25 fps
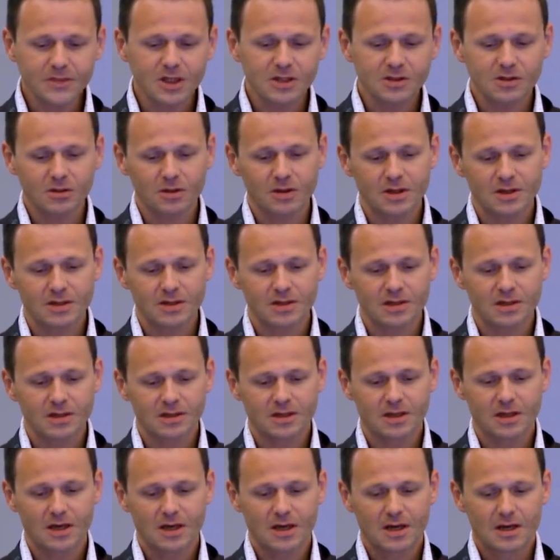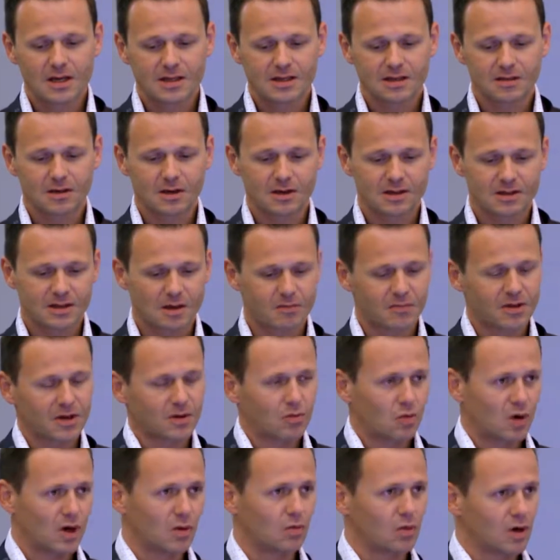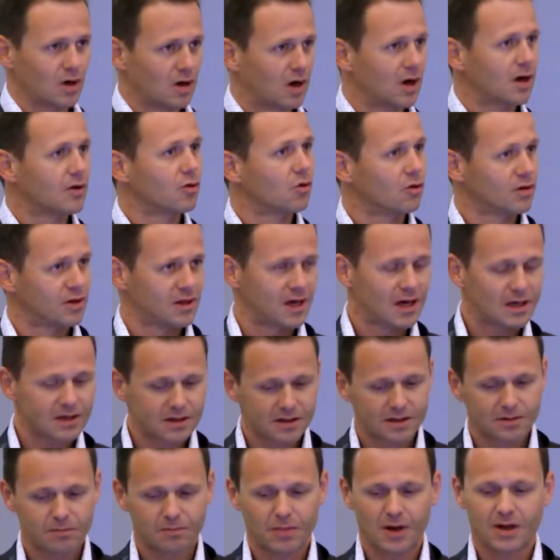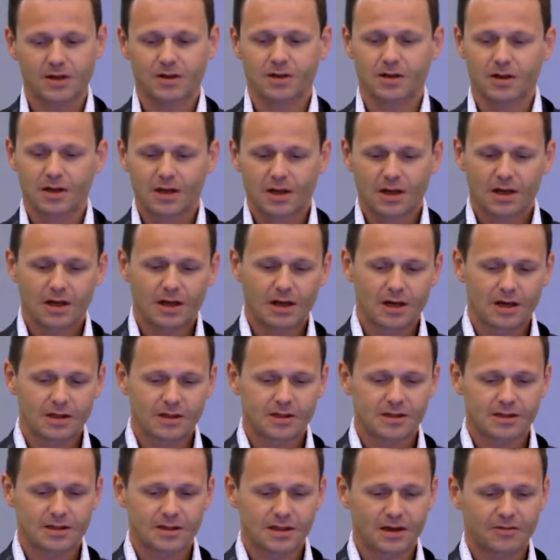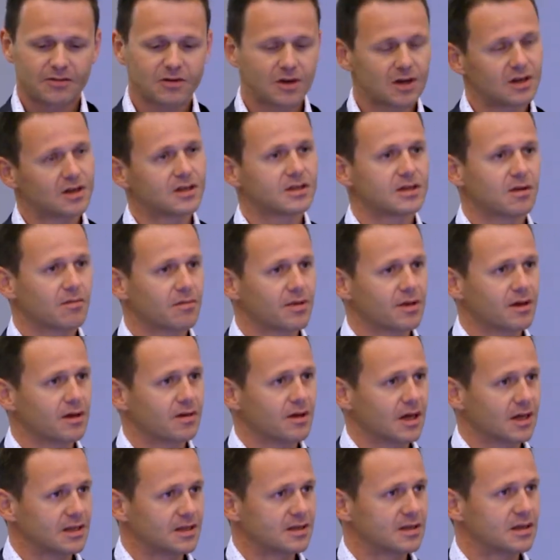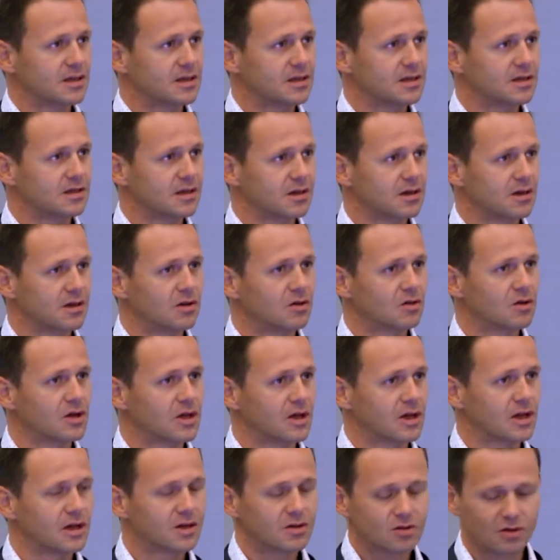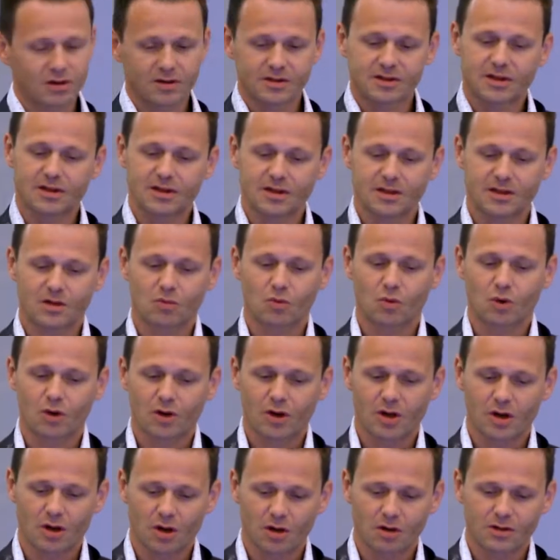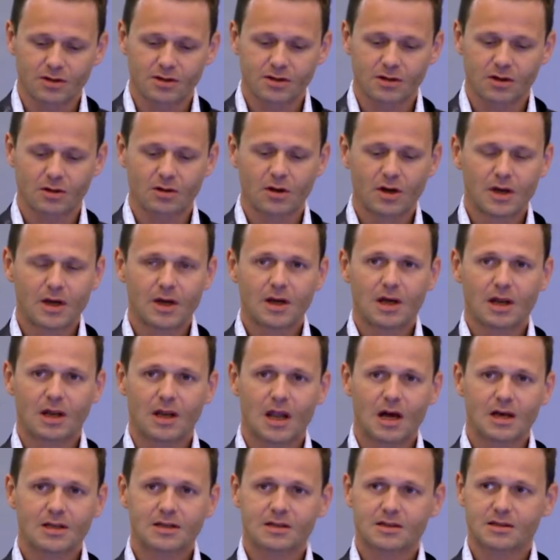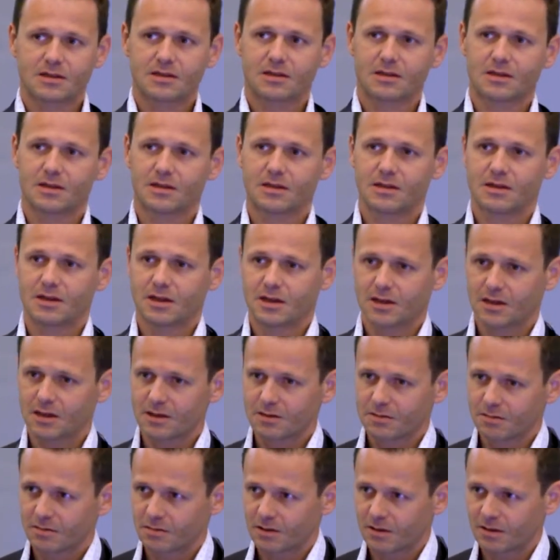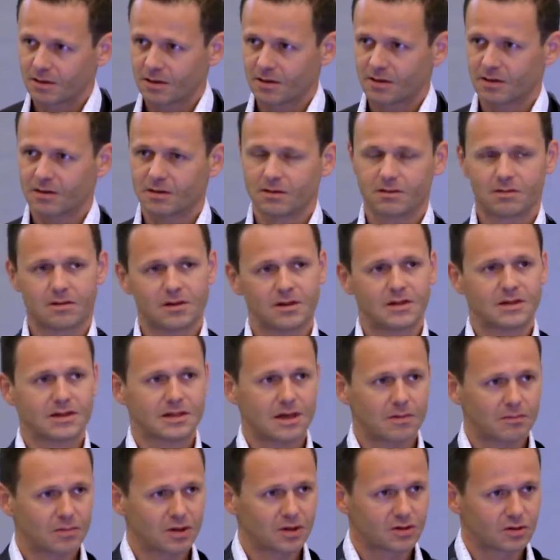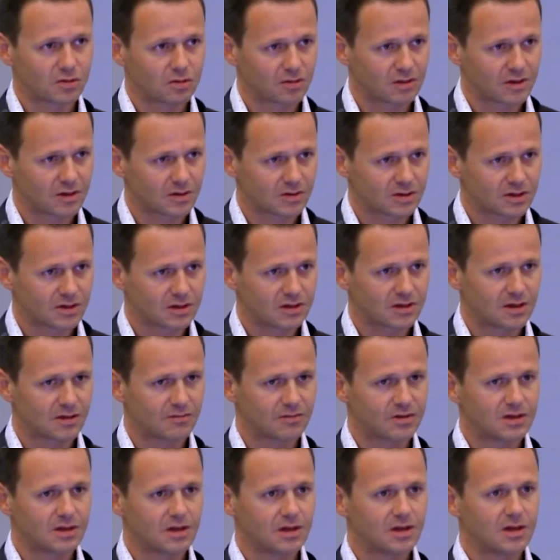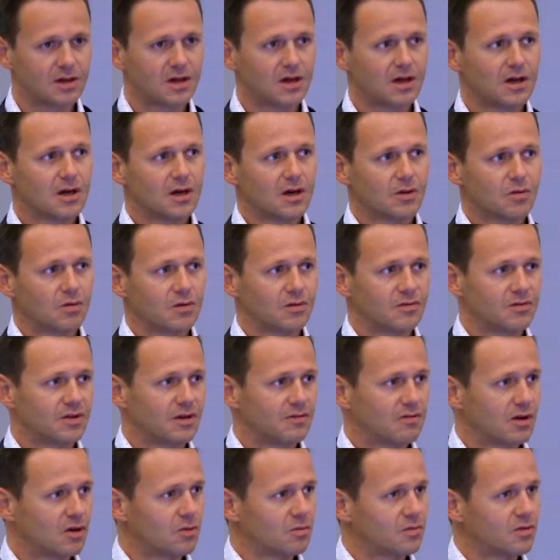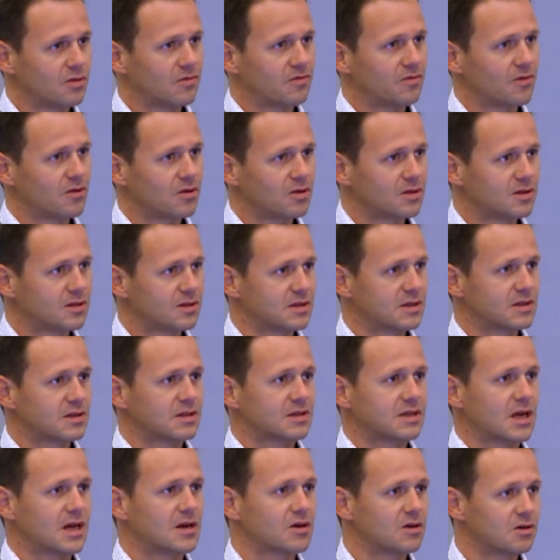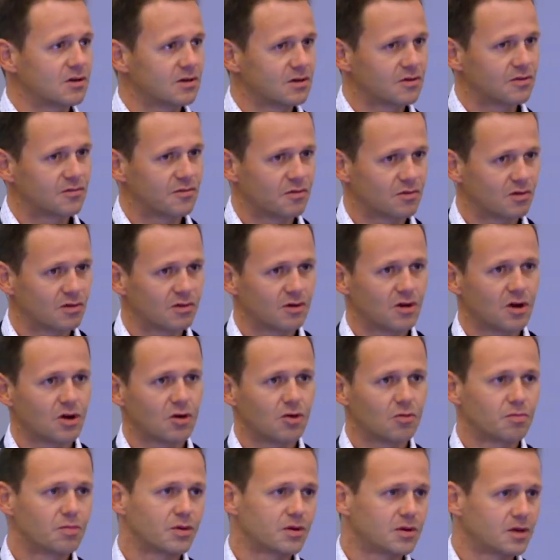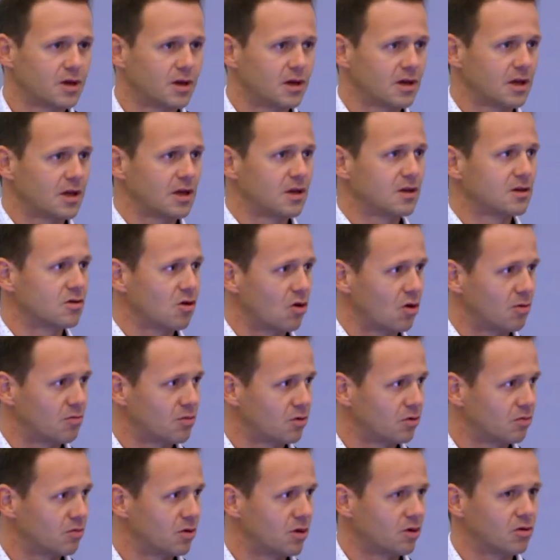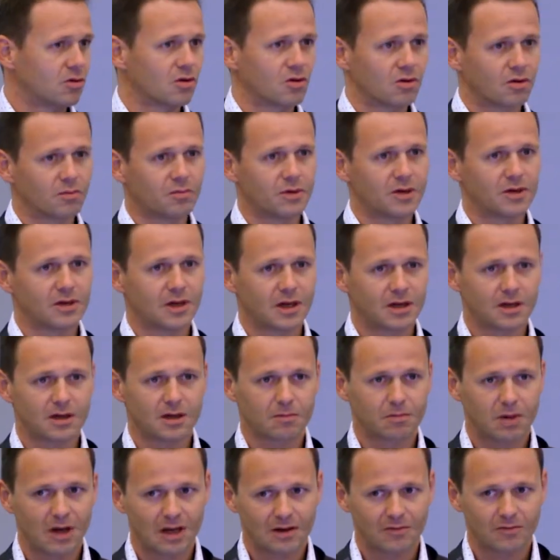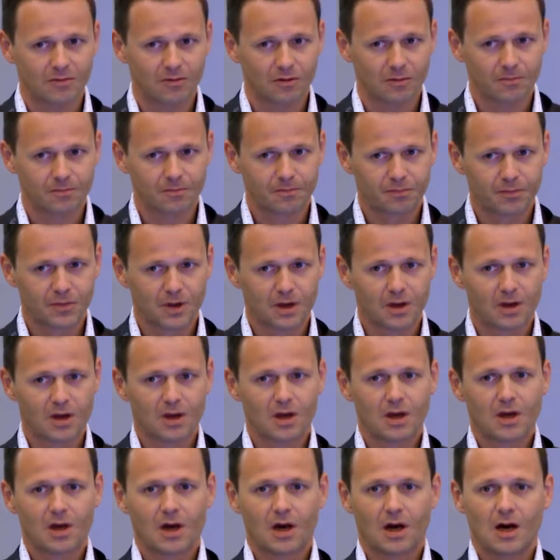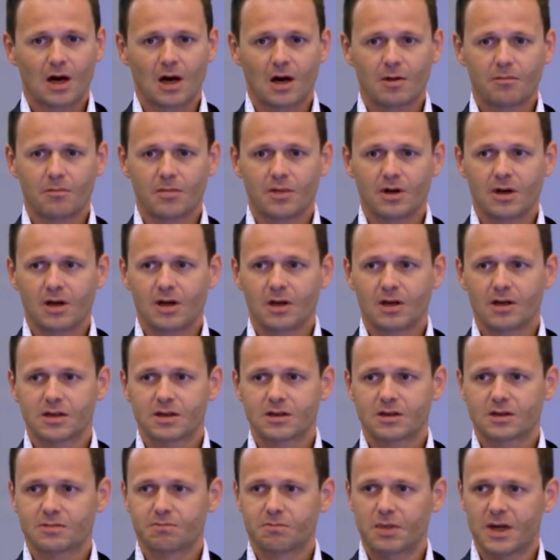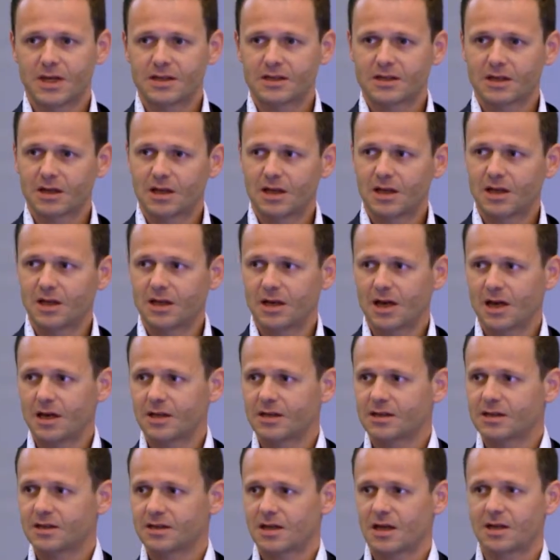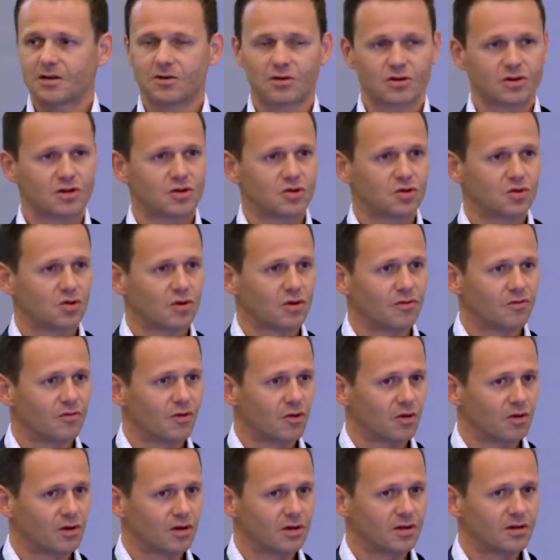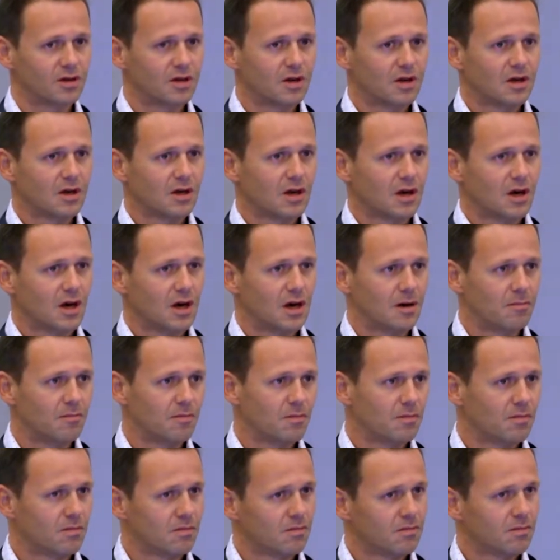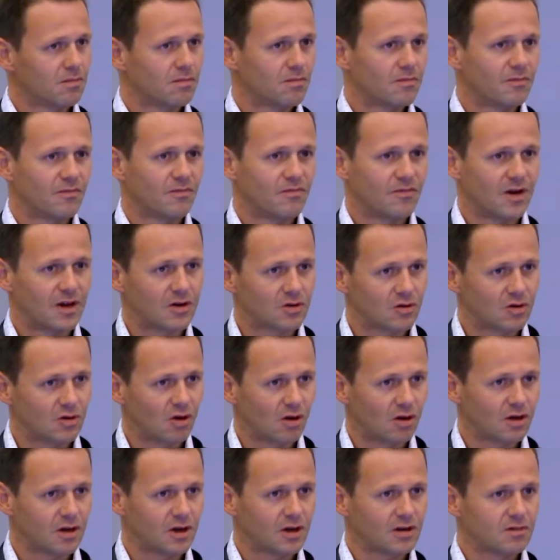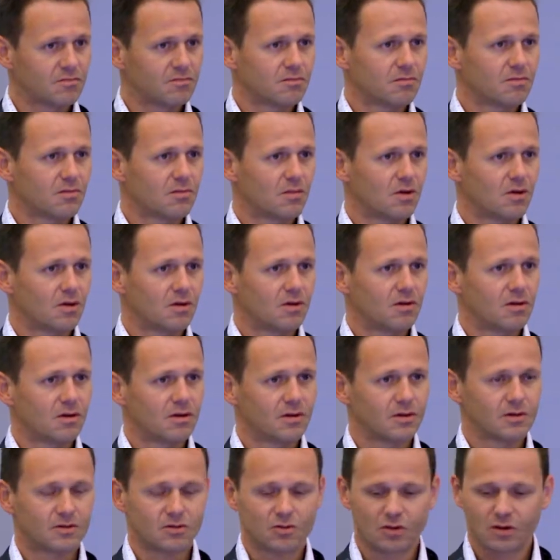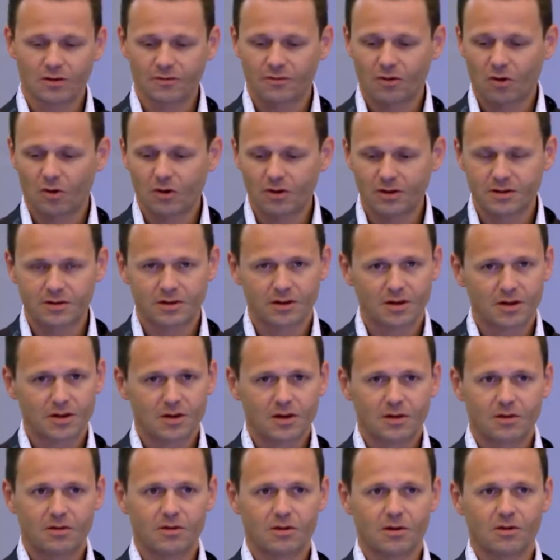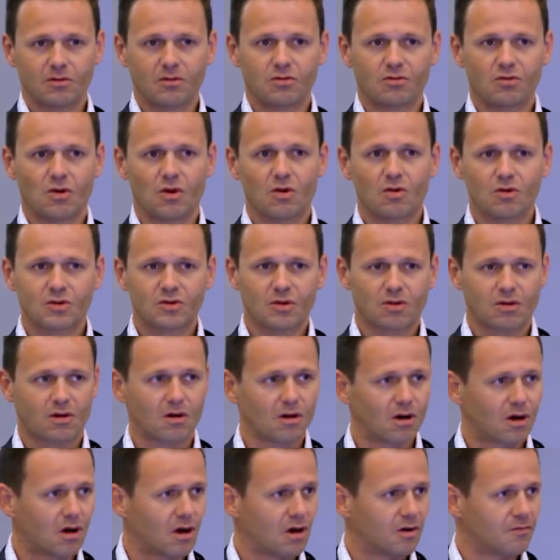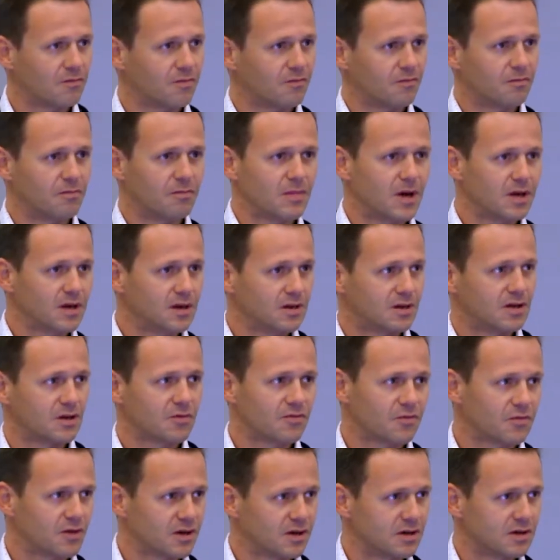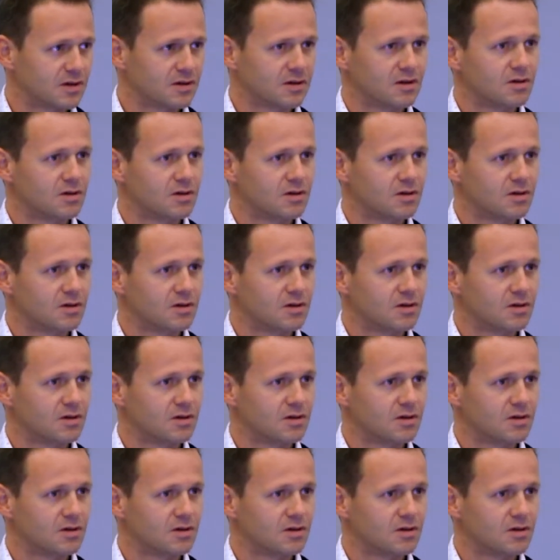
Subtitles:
So this is something where we are not yet, but it's definitely something that cities are looking into and cities are working on. So last year, in December 2017, we've developed the first standard for an open and interoperable urban data platform. It is basically a standard to avoid vendor lock-in, to avoid the growth of many different